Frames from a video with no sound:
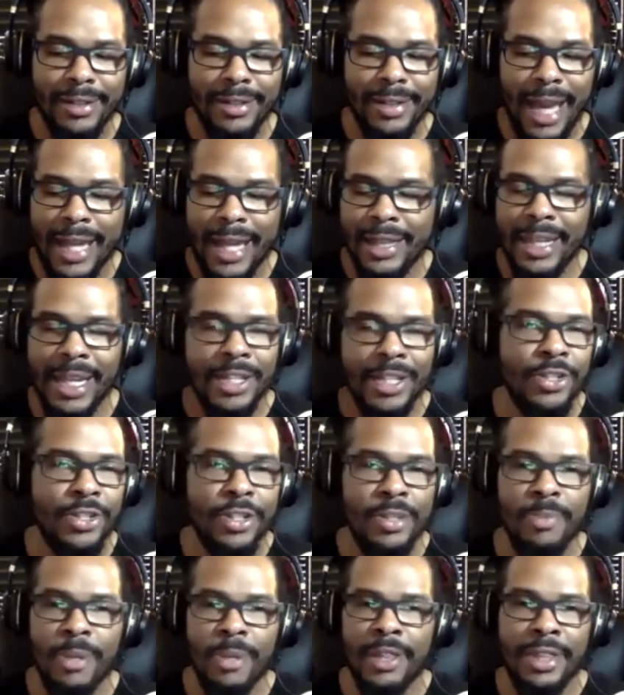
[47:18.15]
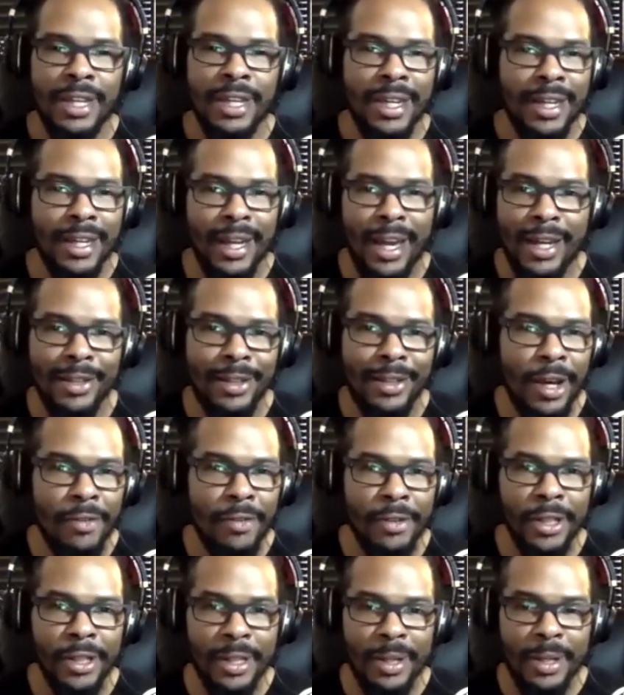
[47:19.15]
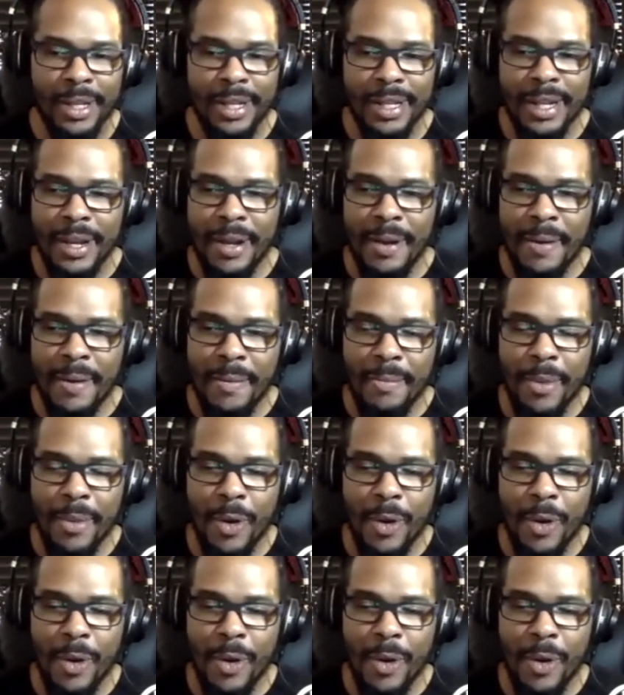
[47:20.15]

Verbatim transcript: That that's just my thing. I love it.